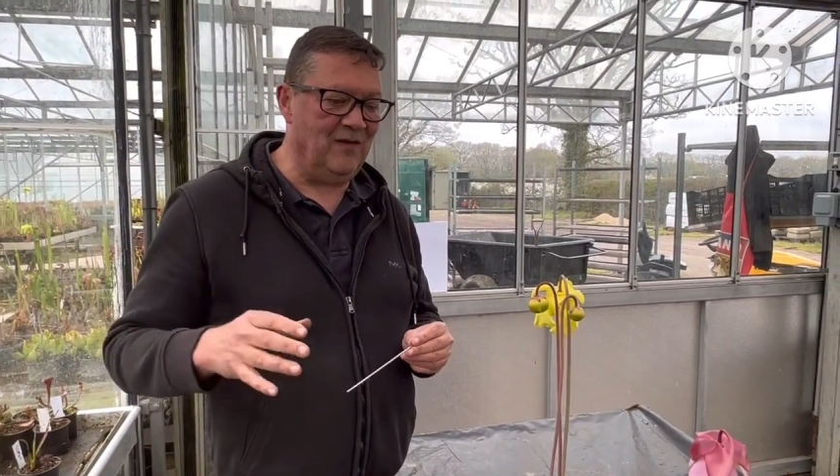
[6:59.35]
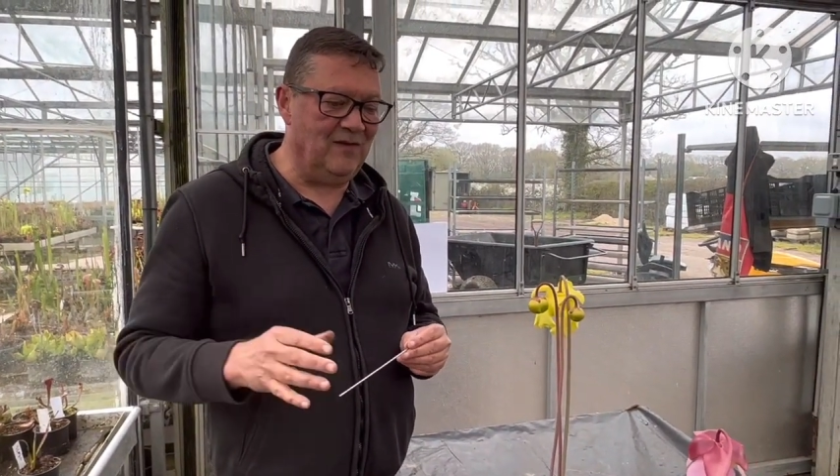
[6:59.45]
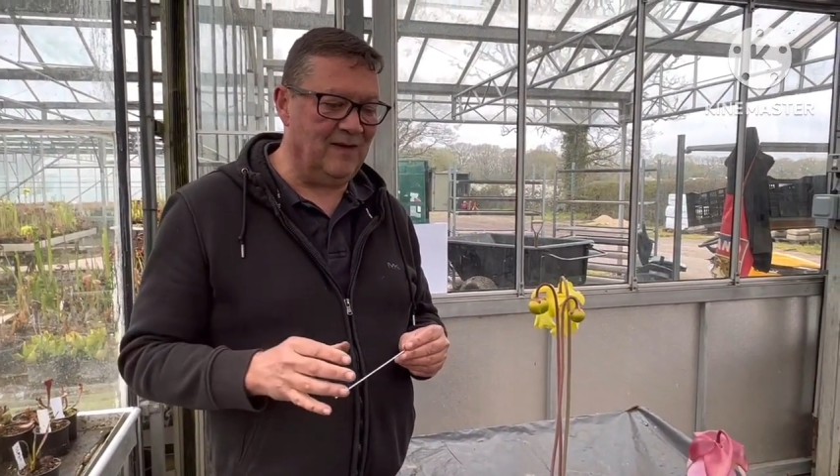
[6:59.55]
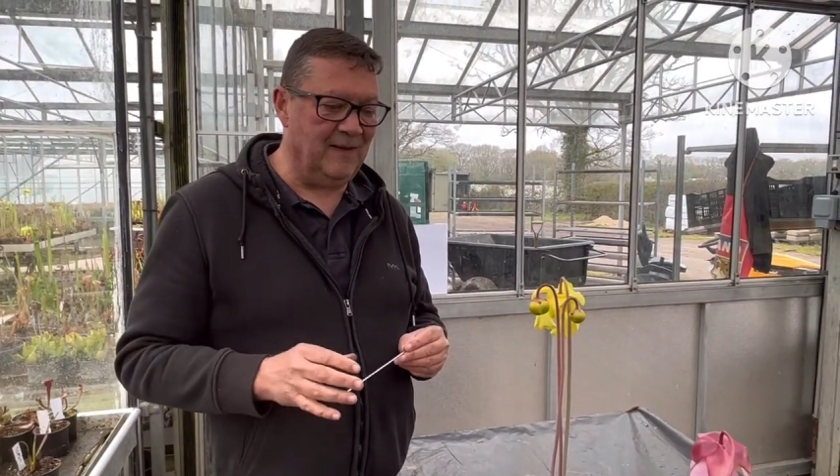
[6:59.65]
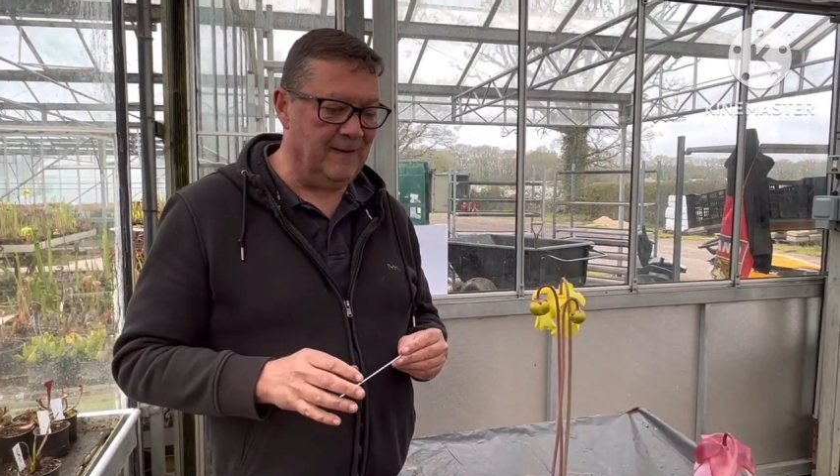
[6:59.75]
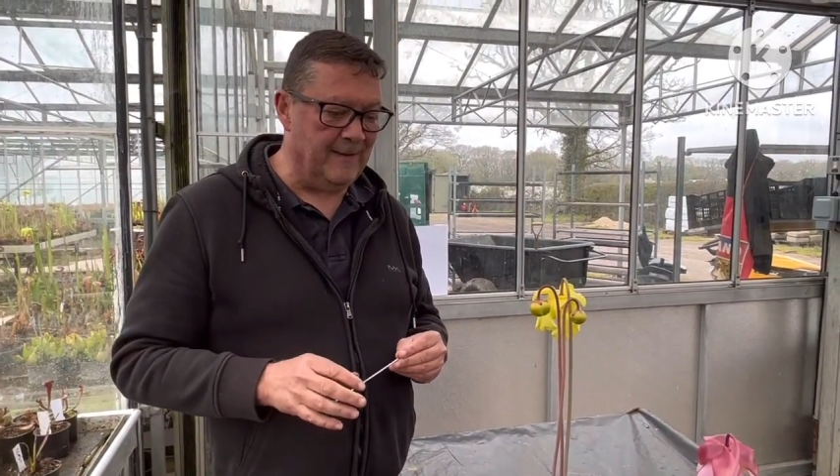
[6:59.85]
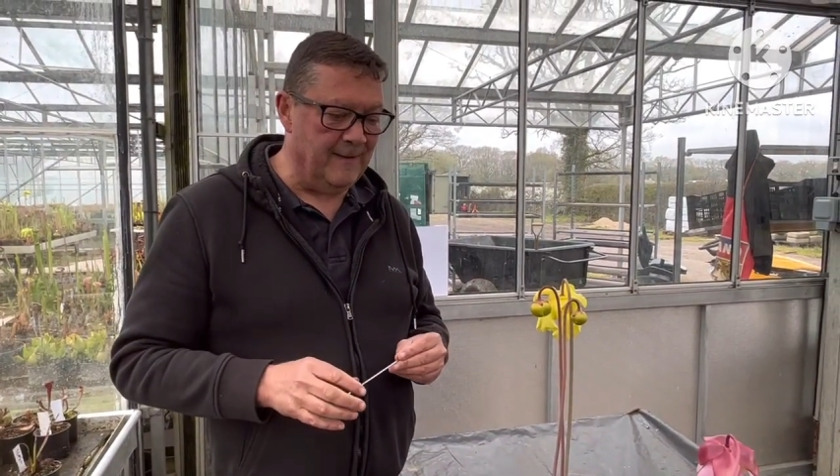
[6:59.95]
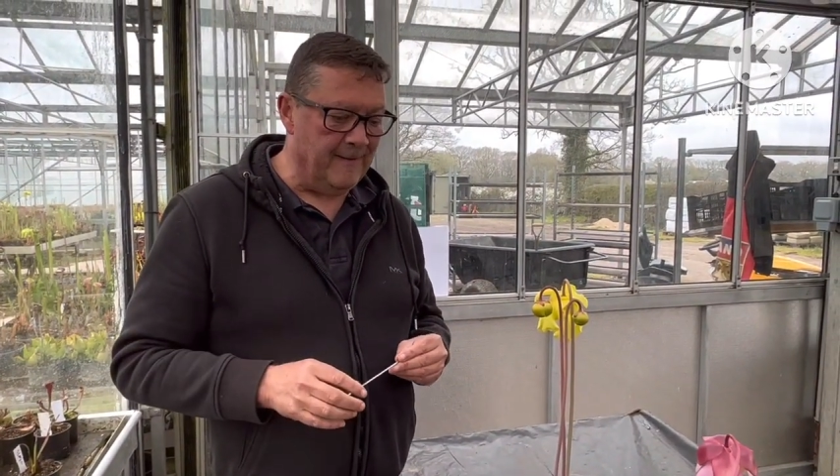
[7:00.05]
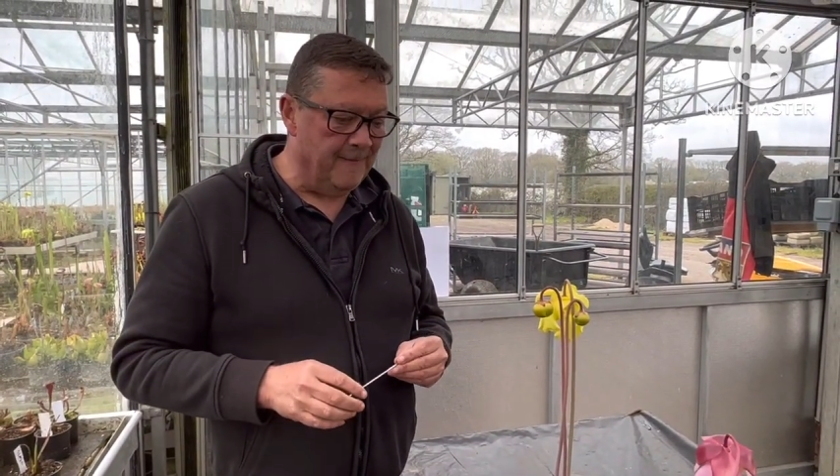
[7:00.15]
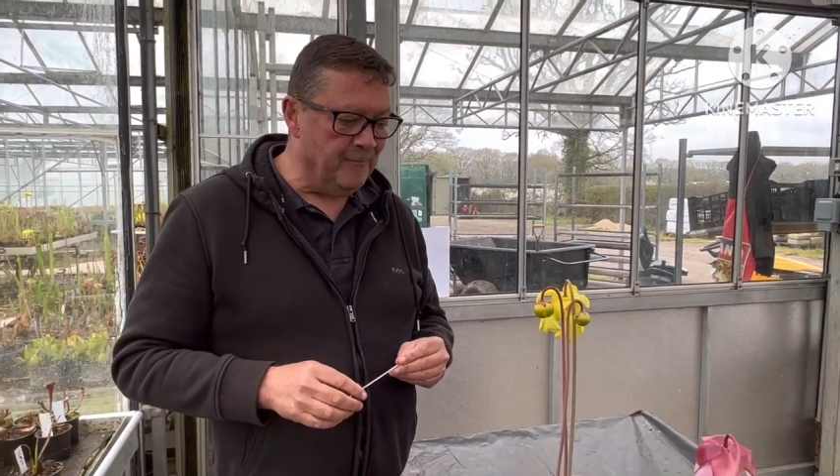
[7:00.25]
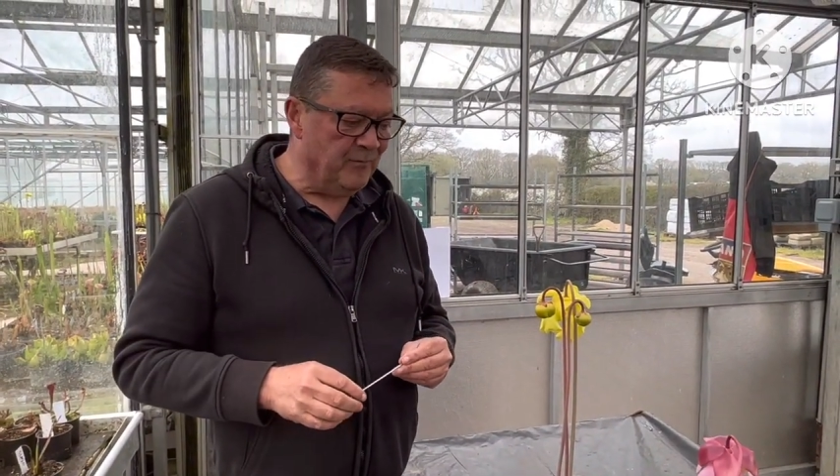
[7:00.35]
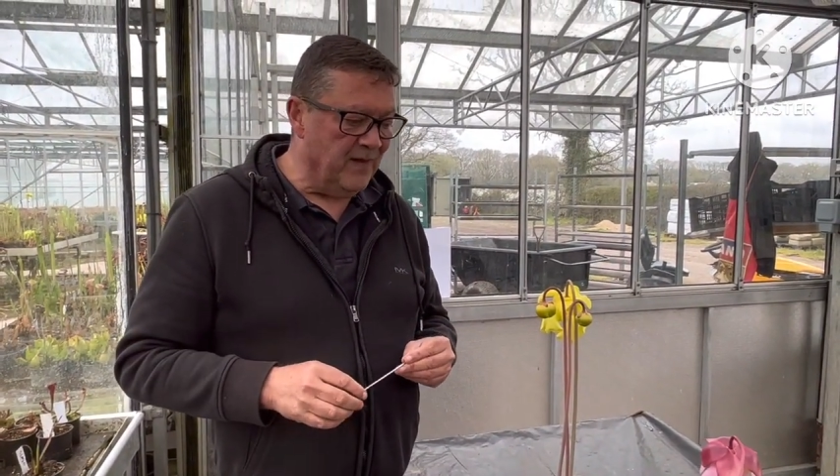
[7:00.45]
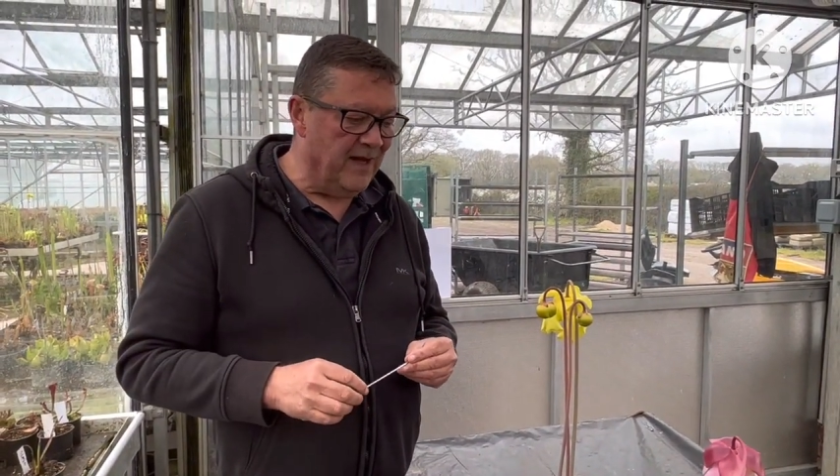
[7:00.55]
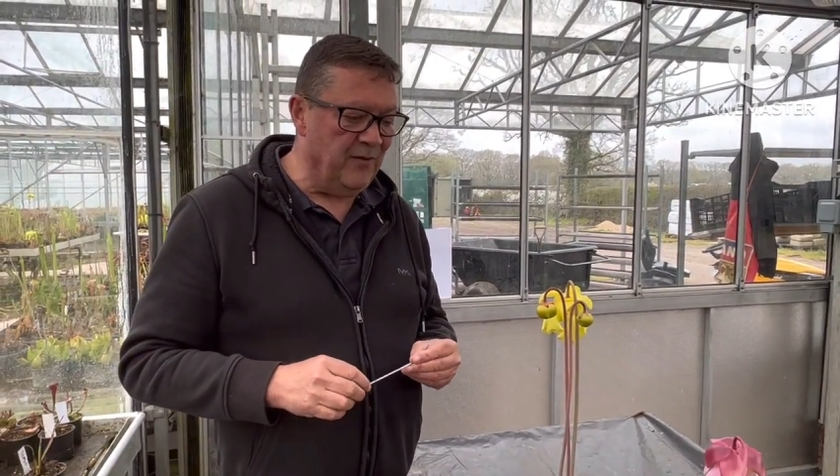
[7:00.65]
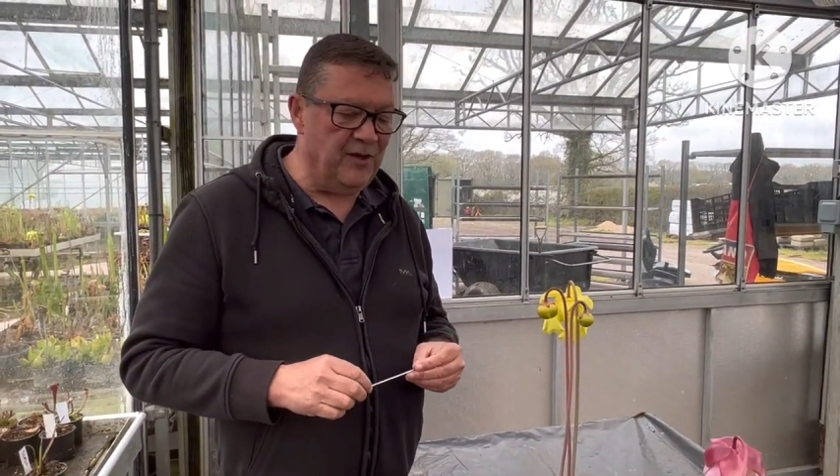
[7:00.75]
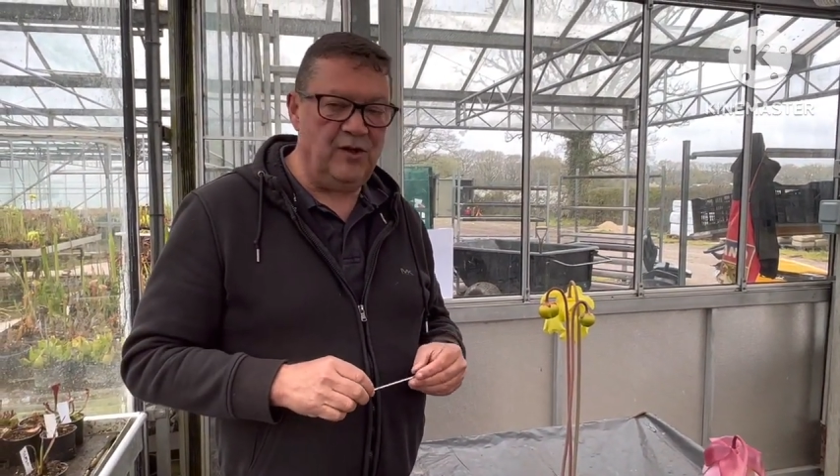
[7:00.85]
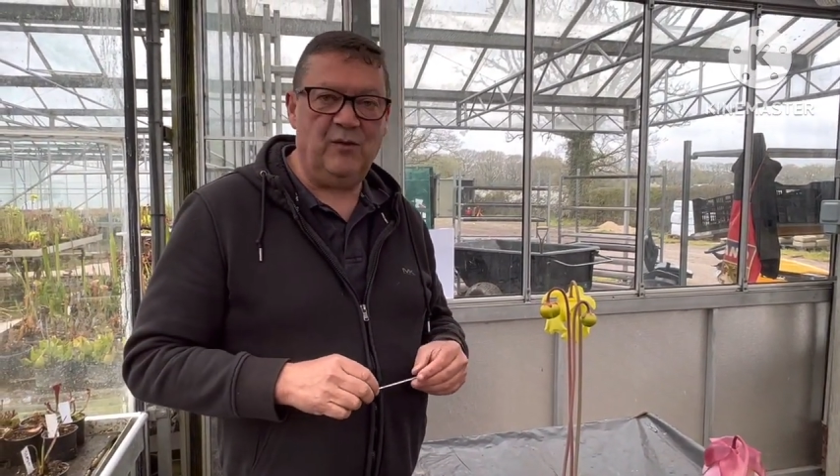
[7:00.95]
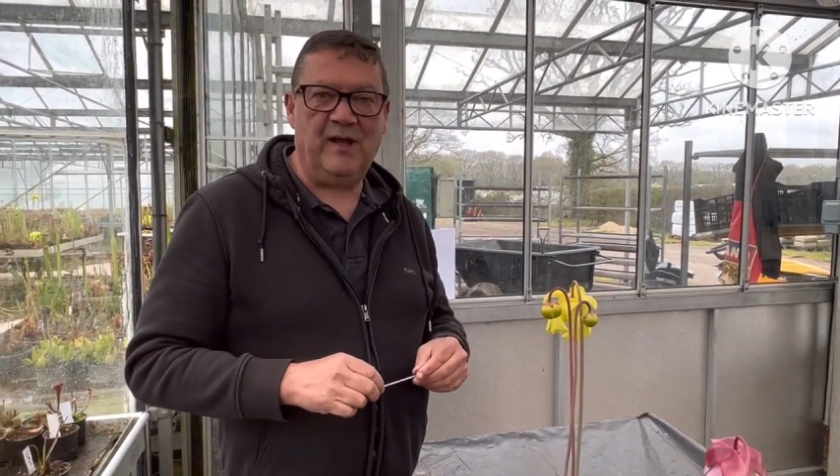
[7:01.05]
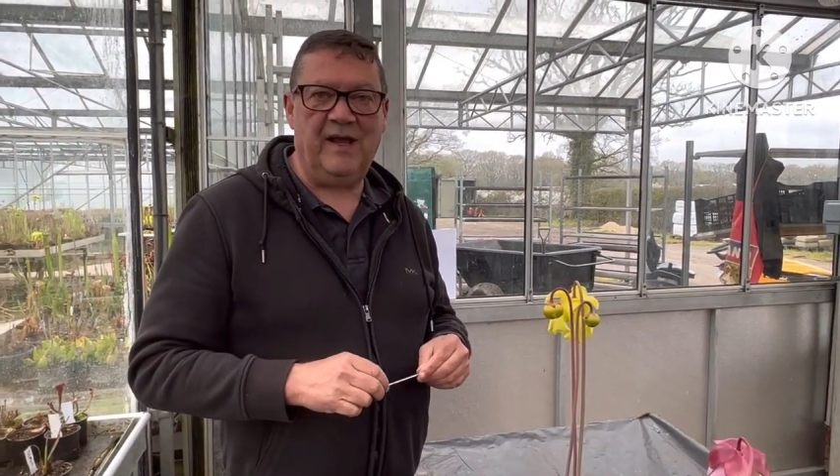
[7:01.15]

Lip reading: day. Here in the UK